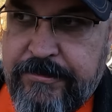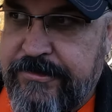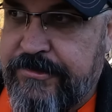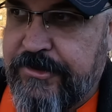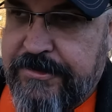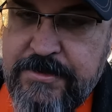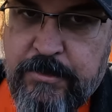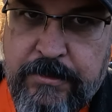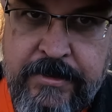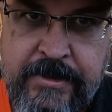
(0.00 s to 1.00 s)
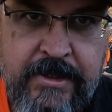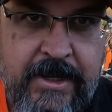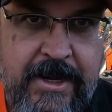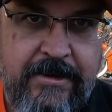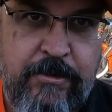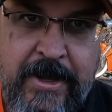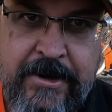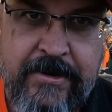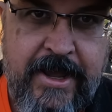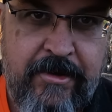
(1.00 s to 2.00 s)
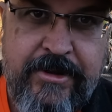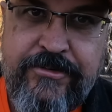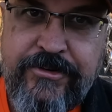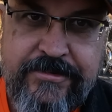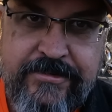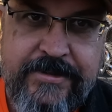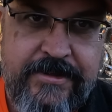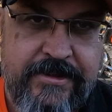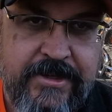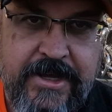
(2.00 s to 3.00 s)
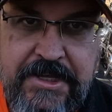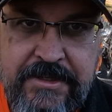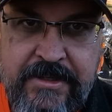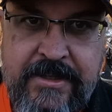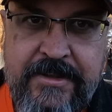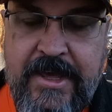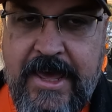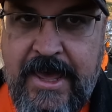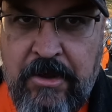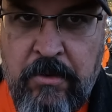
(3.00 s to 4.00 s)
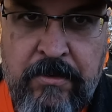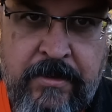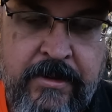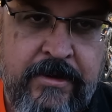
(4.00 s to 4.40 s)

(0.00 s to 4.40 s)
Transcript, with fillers: was adjustable. And no matter how I adjusted the height, the angle,